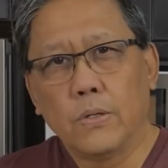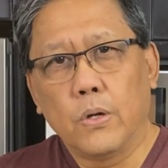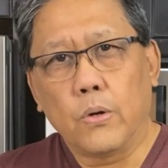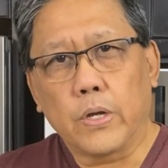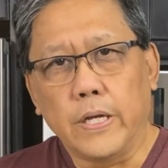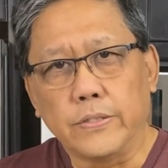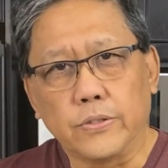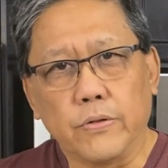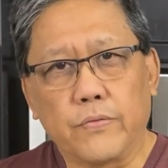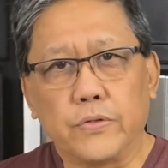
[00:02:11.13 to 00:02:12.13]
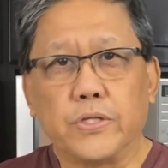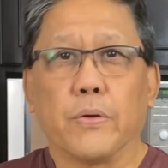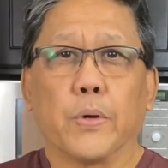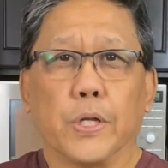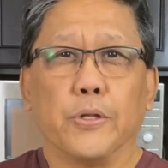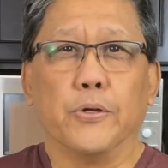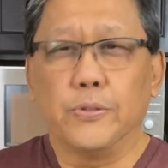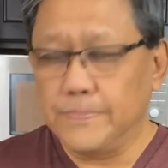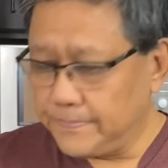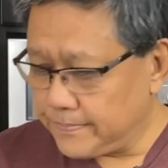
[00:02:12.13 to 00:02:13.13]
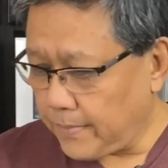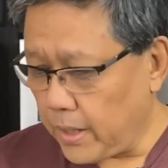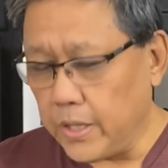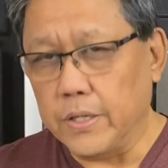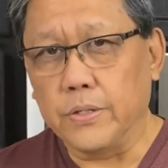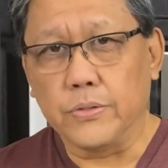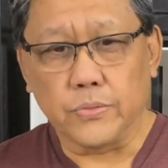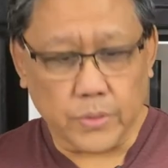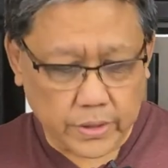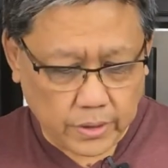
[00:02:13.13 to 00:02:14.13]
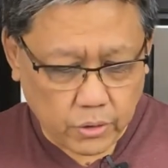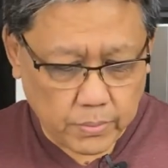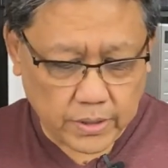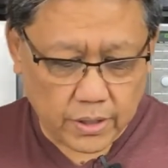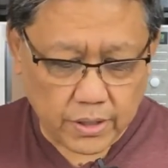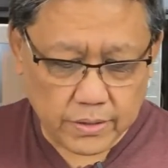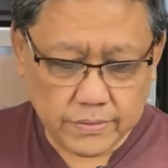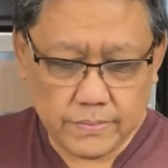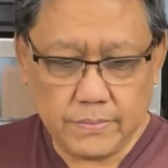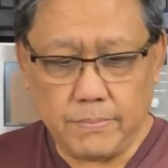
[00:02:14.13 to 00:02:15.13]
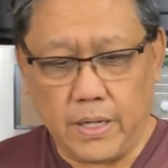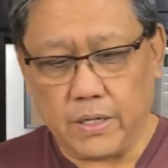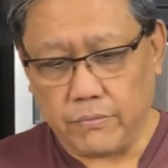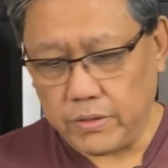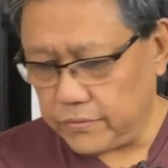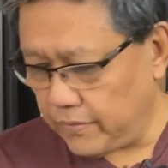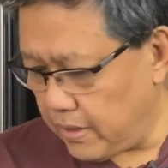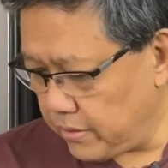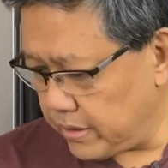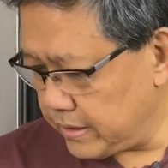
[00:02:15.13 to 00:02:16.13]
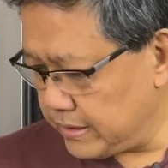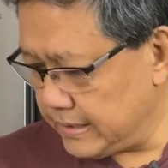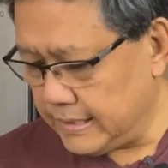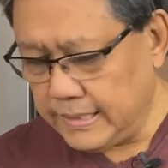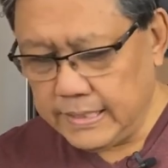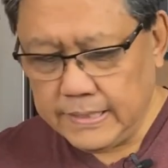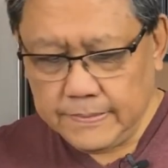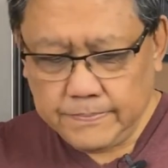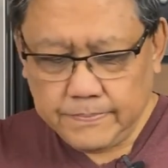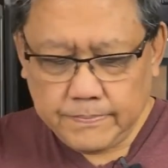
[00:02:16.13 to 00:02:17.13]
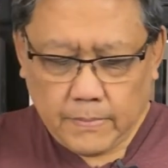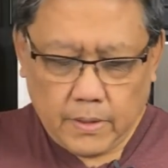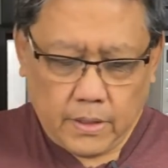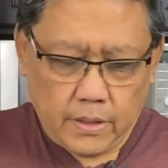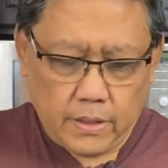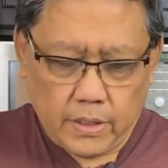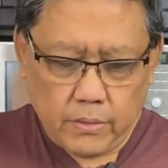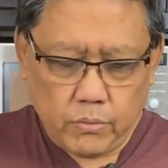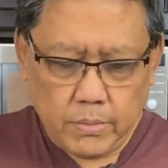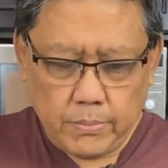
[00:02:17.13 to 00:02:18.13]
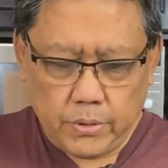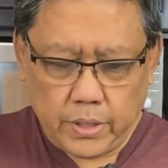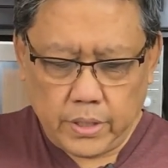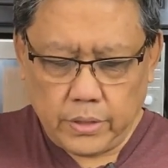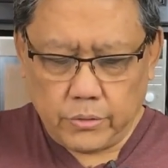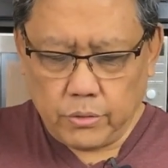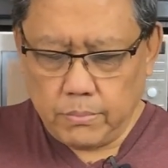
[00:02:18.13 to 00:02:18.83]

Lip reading: Okay, so the first thing we're going to do is we're going to open our bag of rice flour, and we'll be putting it into a